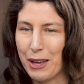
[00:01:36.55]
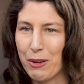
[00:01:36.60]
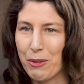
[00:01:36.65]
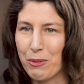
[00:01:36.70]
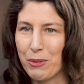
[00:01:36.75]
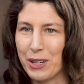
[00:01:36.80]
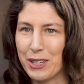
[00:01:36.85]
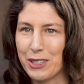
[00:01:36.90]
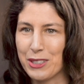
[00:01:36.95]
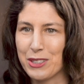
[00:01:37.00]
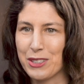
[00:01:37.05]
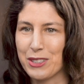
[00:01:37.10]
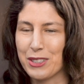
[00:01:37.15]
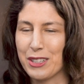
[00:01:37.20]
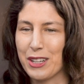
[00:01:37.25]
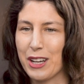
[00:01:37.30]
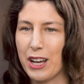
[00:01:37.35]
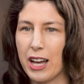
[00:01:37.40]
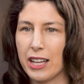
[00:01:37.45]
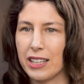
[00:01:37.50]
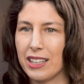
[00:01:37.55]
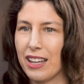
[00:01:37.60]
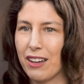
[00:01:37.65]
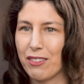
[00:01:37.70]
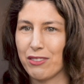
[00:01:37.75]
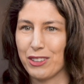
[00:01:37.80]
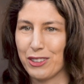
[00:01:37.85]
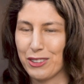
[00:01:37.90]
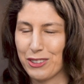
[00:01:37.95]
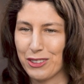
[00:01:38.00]
which I'd
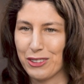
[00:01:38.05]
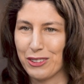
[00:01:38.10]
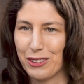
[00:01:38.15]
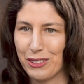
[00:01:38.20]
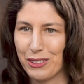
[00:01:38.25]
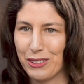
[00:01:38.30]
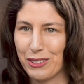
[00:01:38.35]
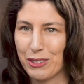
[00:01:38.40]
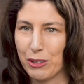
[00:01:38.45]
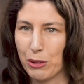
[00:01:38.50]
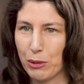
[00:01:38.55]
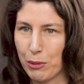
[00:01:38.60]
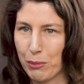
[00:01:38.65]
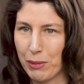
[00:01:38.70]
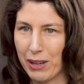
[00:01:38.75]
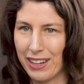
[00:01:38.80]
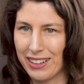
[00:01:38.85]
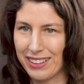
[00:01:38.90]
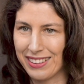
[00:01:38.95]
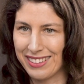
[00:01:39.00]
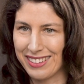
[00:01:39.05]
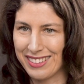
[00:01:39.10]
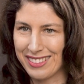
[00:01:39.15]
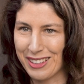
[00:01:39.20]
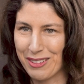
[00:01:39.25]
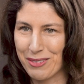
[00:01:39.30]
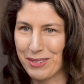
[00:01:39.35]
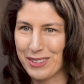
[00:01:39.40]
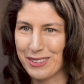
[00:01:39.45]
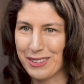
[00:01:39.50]
love you to talk about in this
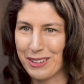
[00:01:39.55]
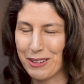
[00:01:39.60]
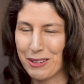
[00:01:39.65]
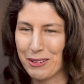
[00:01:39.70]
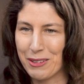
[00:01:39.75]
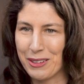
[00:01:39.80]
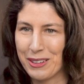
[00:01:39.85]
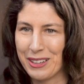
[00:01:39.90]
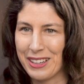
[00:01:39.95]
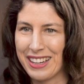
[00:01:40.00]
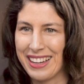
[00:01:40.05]
episode.